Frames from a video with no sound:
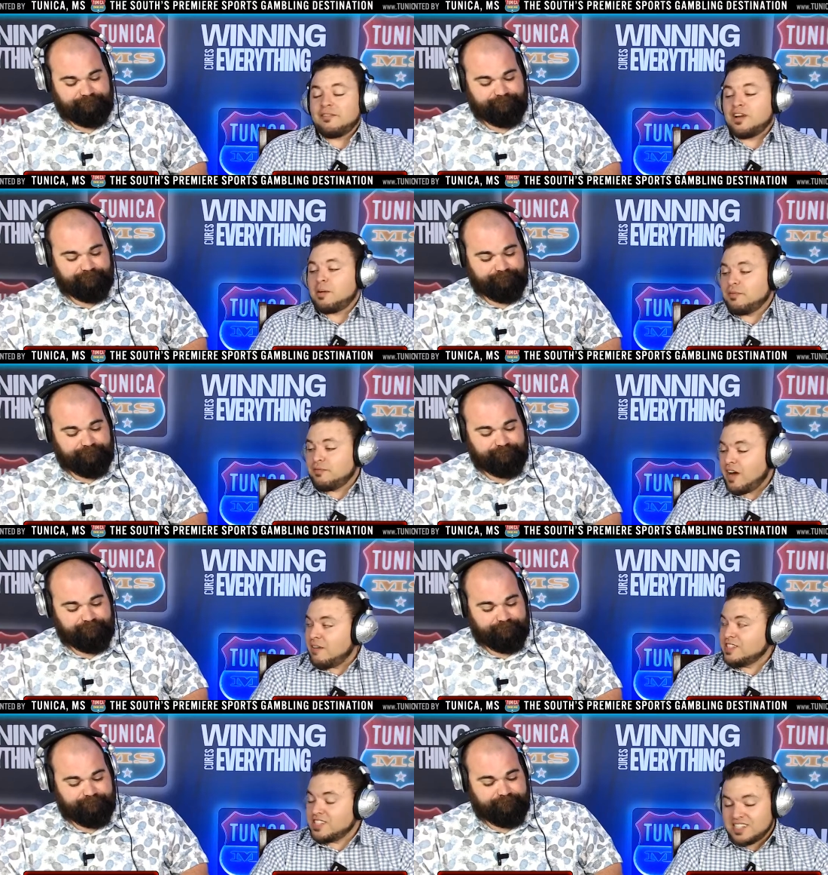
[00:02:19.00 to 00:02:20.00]
Speaker 1: got them at five
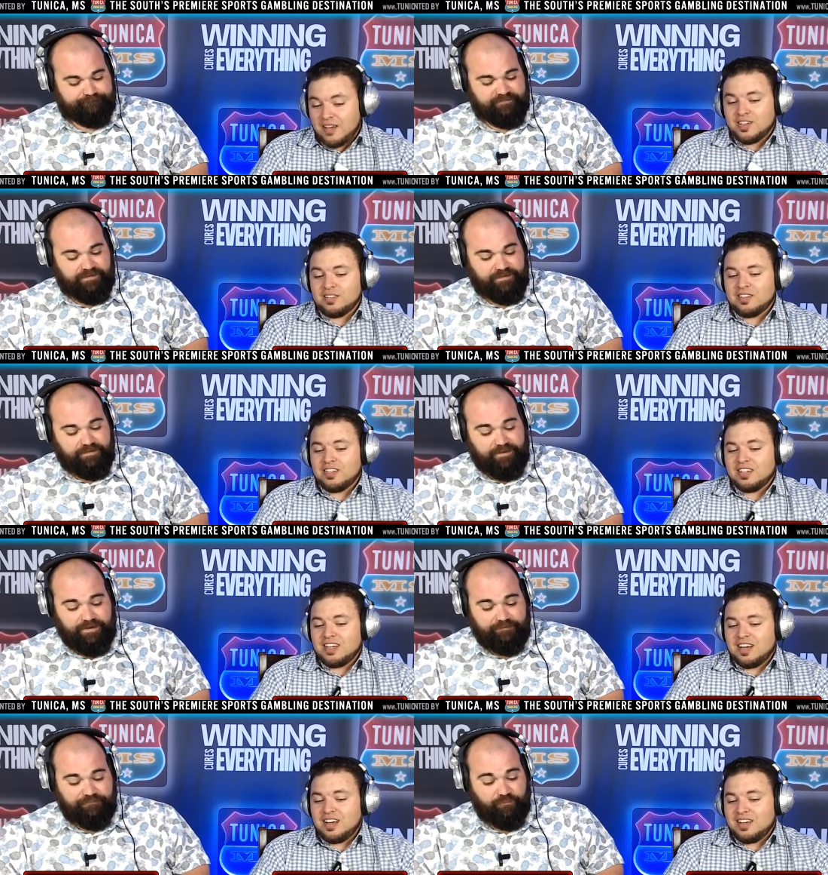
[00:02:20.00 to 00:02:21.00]
and seven. I got
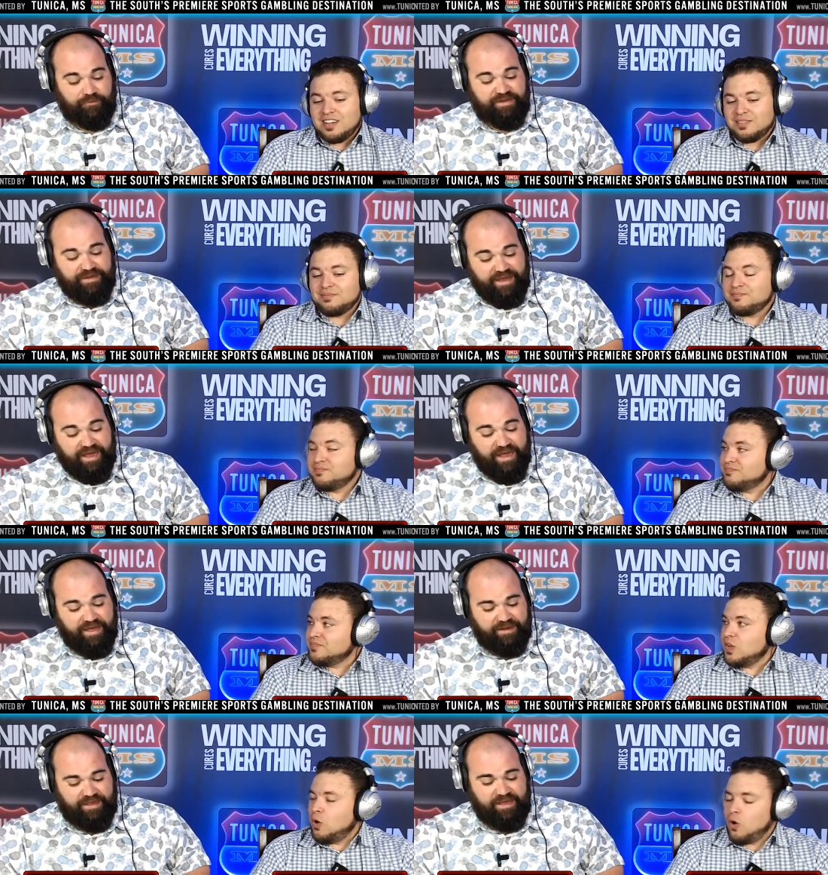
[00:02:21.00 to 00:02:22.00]
them three and
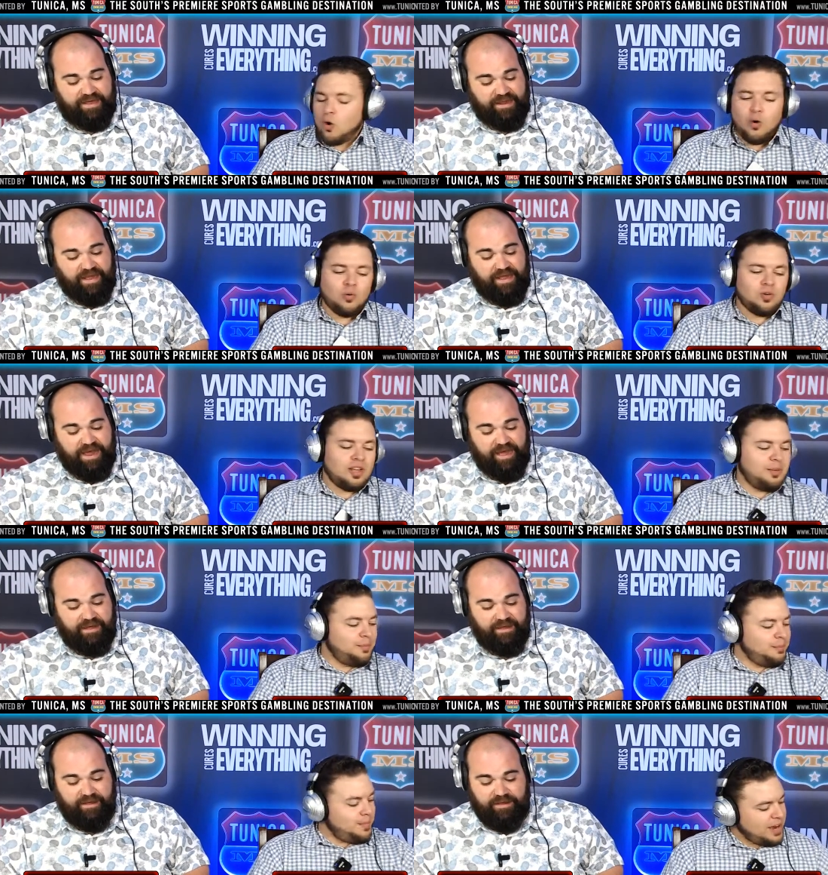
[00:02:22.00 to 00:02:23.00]
nine. And, Holy and I,
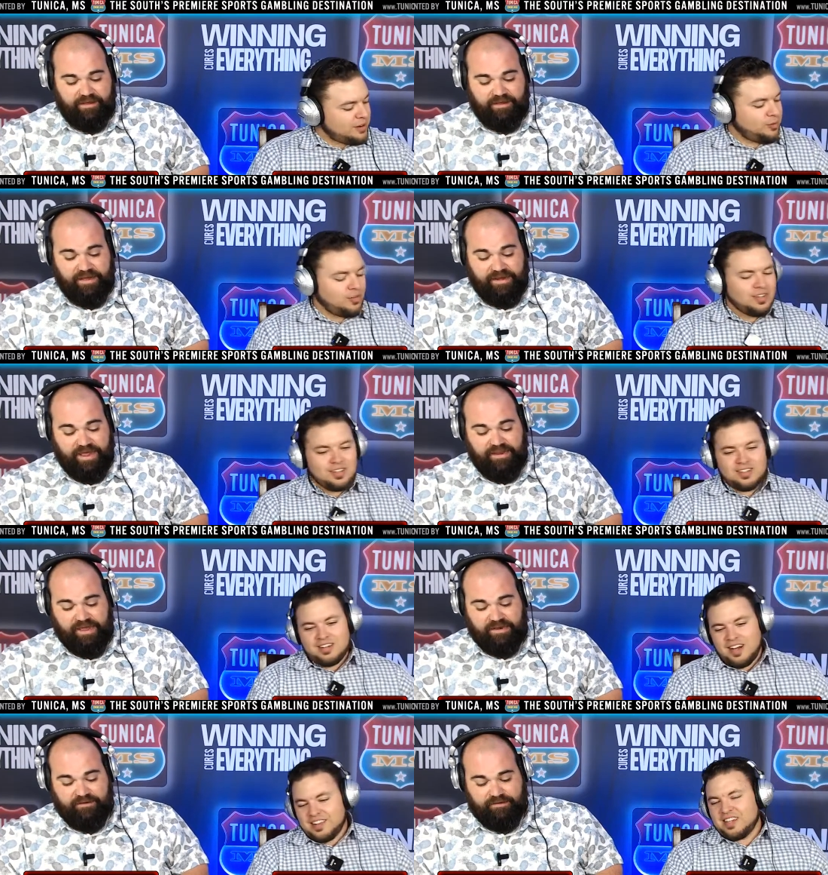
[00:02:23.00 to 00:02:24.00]
mackerel! And, and,
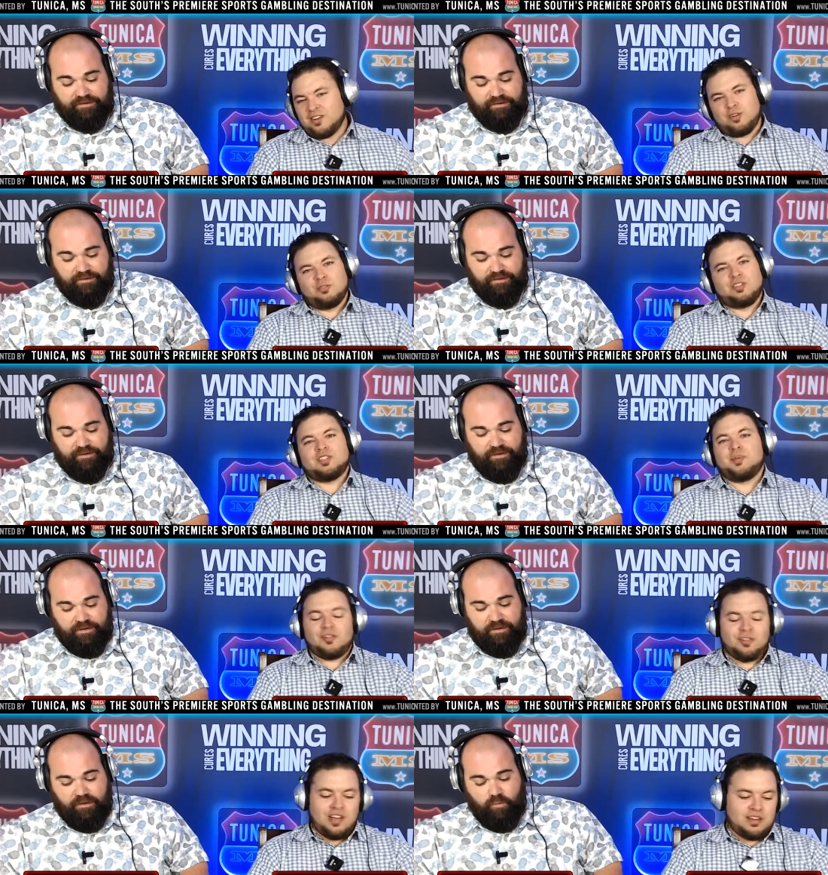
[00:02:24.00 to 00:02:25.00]
and I think Narduzzi's better
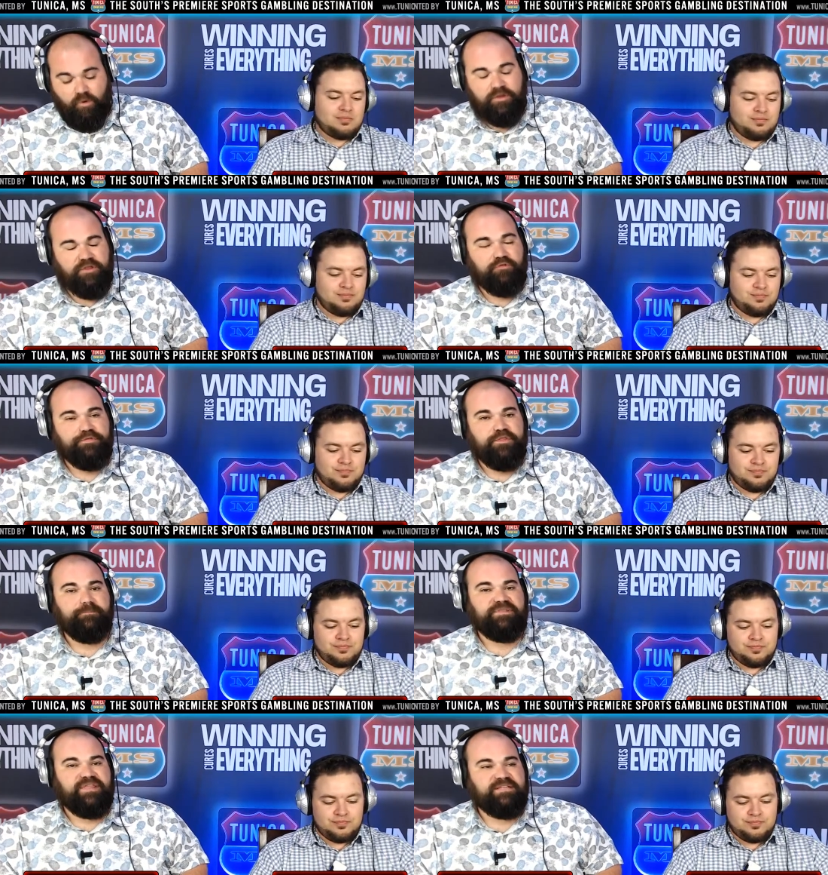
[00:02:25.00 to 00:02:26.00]
than that.
Speaker 2: Well, you, you
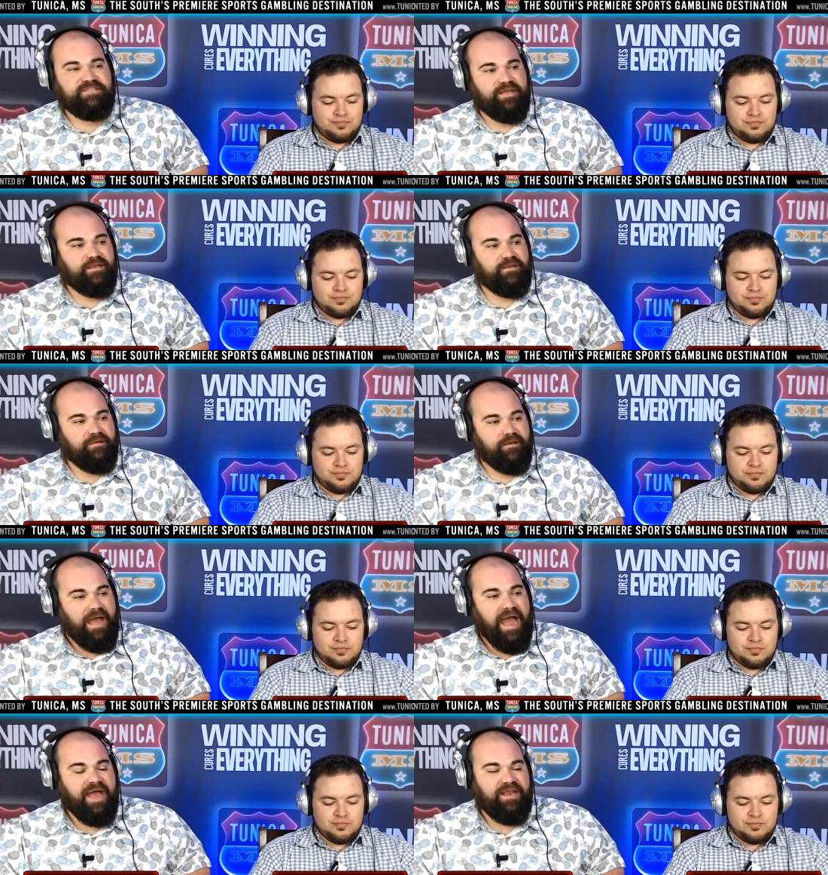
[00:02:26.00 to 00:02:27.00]
but that's it.
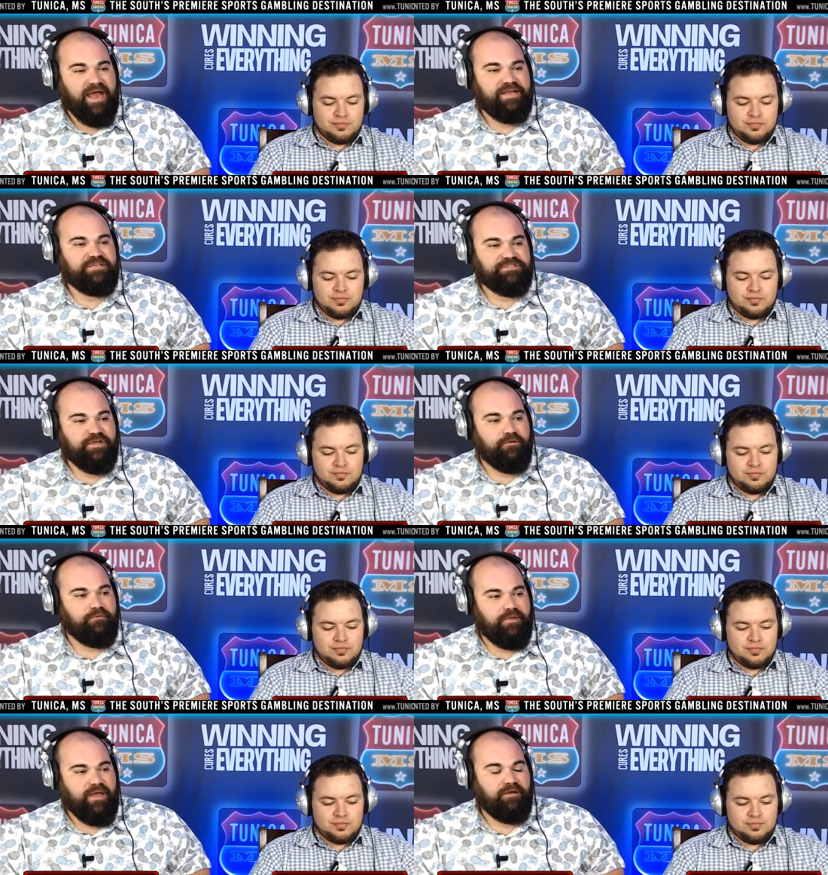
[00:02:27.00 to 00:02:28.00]
I I just don't
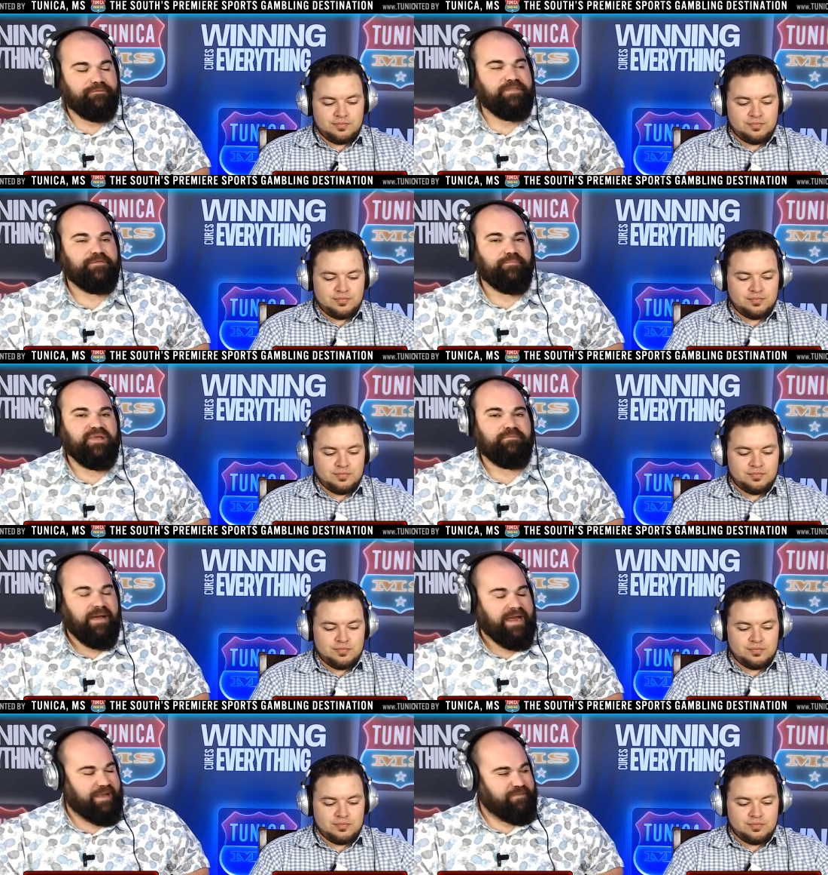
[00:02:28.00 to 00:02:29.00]
I don't think they're beating
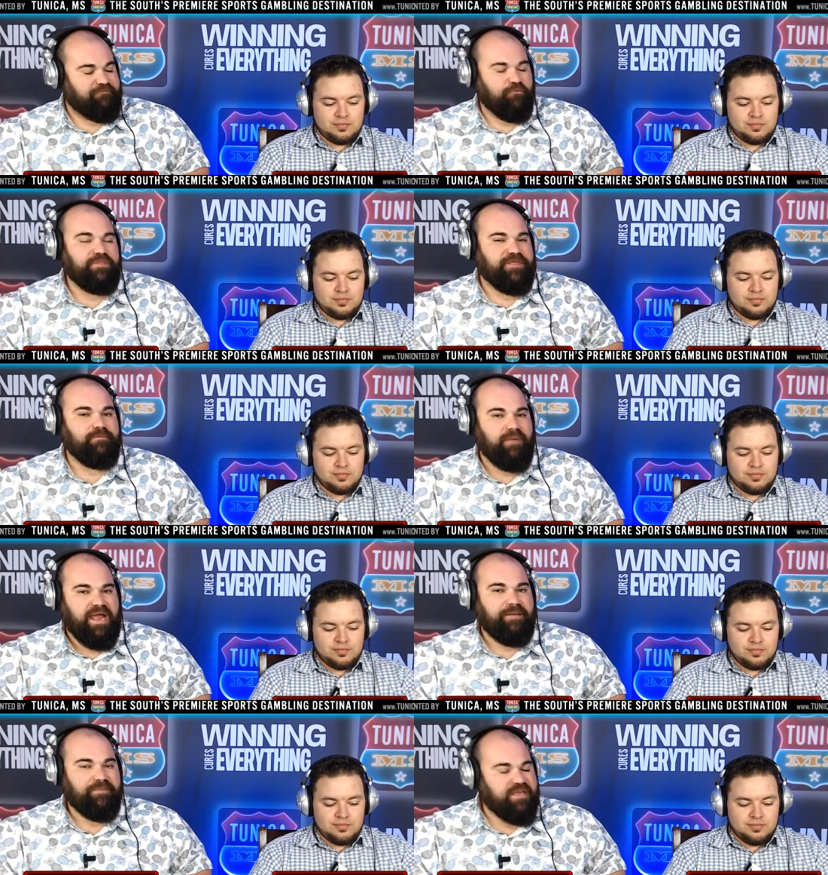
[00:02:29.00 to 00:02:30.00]
Miami. If we think
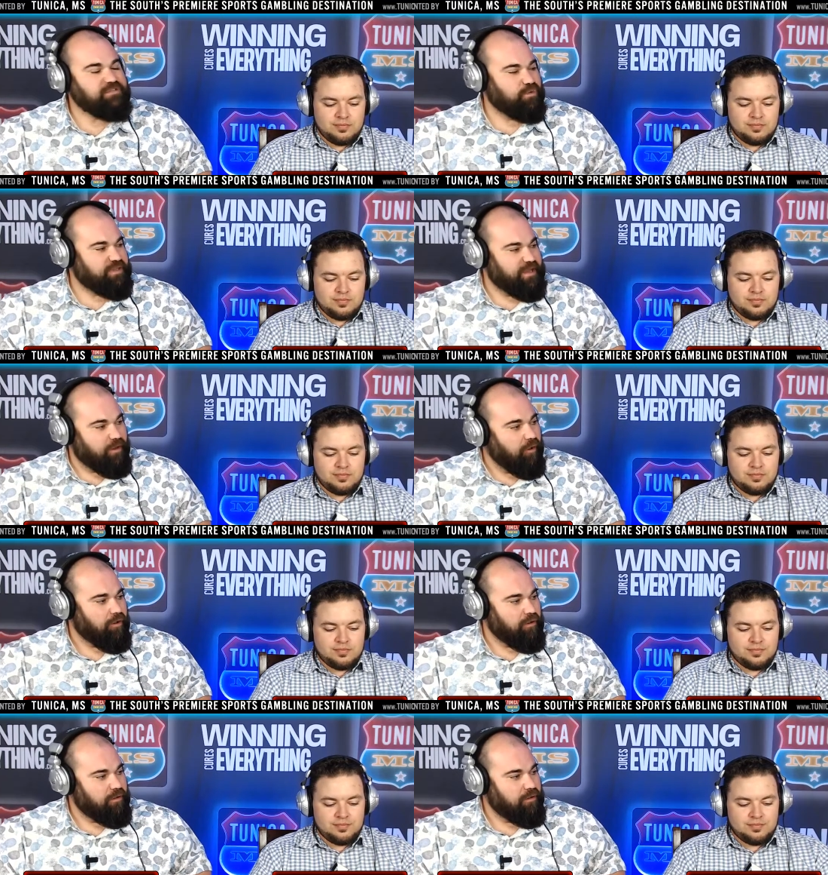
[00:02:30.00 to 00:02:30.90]
Miami is what they are,